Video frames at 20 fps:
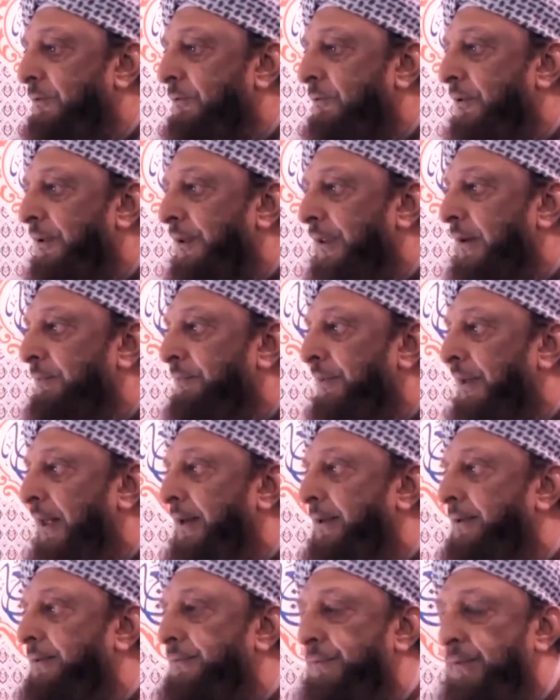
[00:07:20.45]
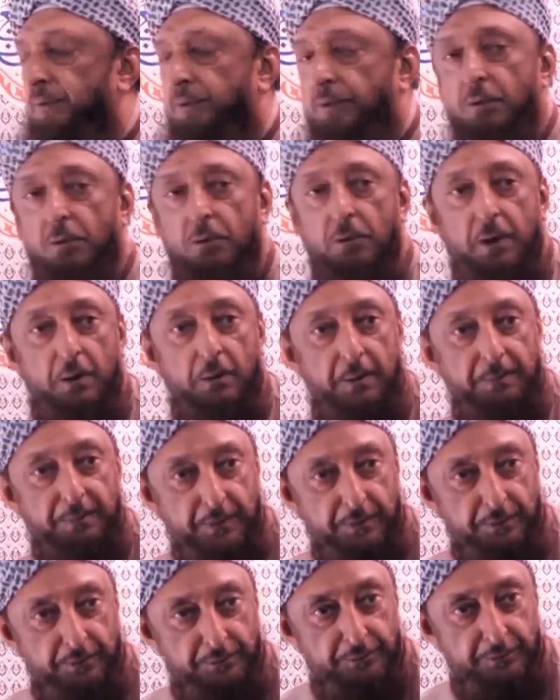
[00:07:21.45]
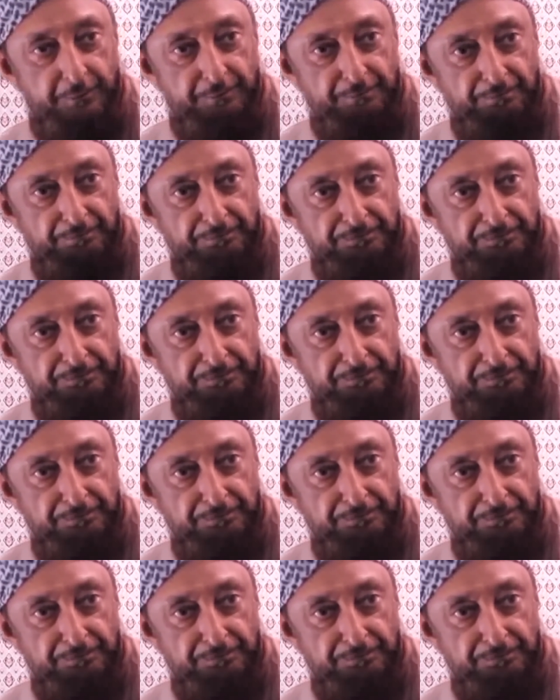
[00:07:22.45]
nuclear plants and nuclear weapons,